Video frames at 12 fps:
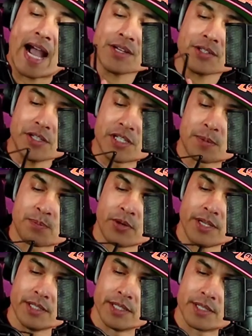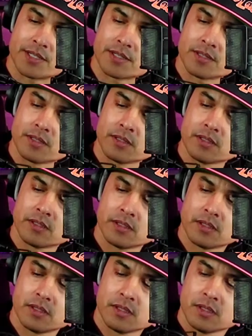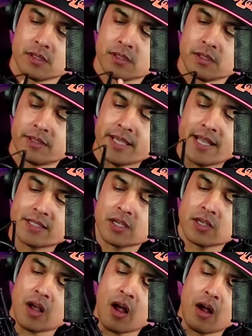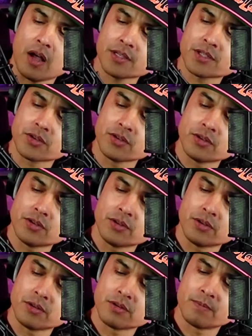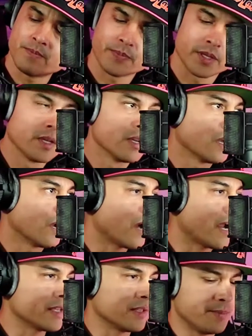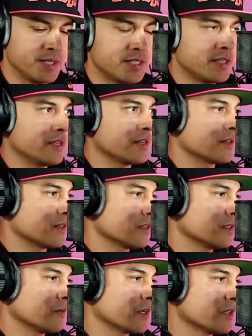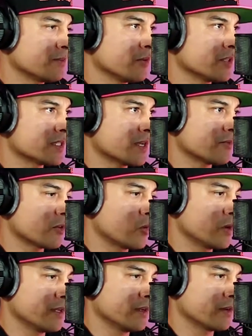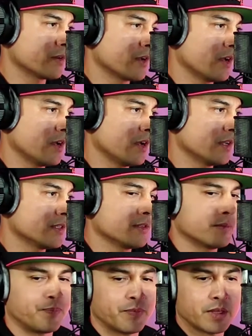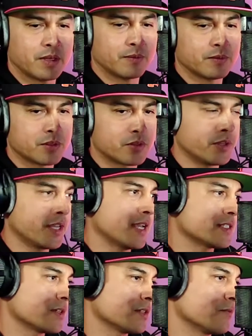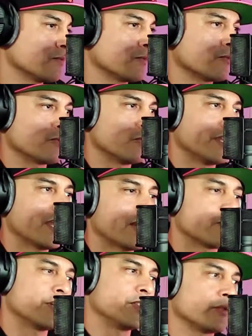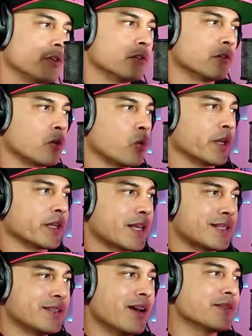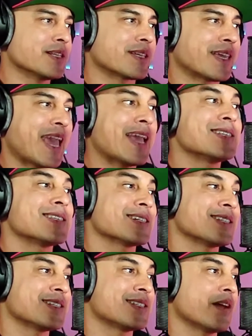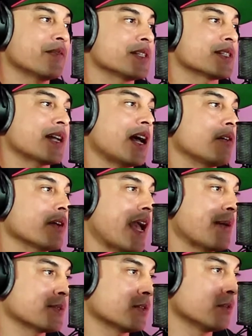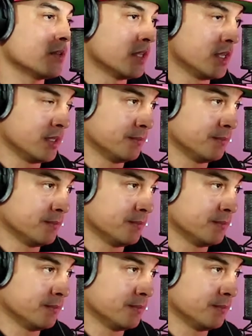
actually springless. That's awesome. All right, let me see here. We're gonna pull this up real quick so you guys we kind of read through it real quick. It still has a K67 style capsule